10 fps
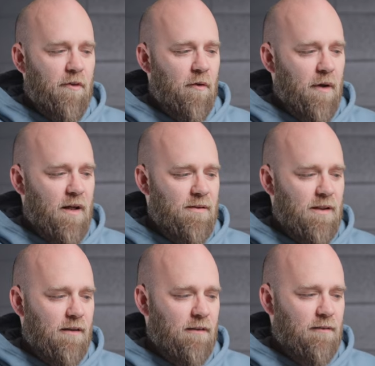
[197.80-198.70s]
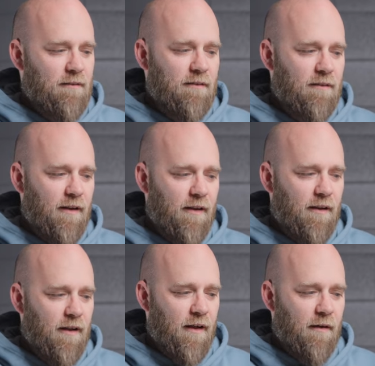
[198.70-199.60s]
your baby. And
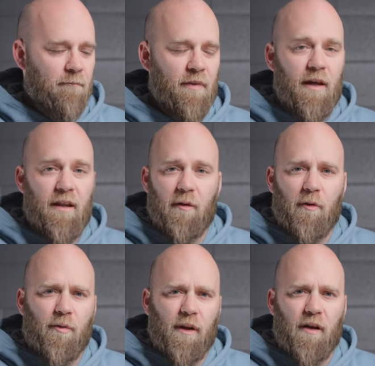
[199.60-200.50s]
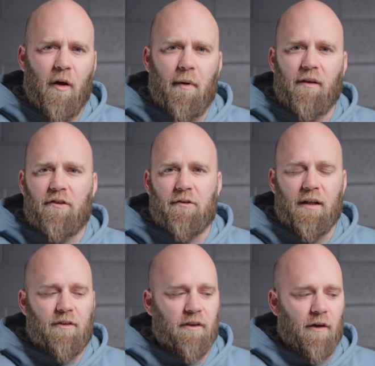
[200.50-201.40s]
I, uh, there was really not much
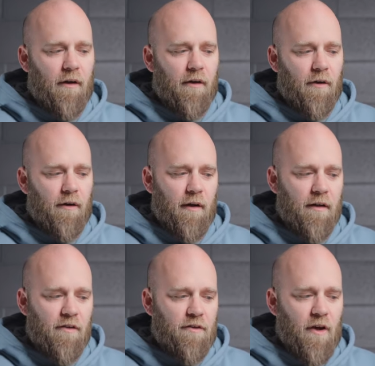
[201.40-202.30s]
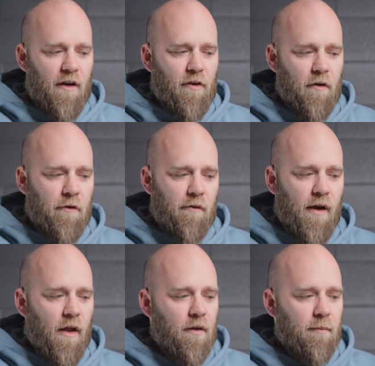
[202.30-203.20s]
direction going on. I just kind of hovered around them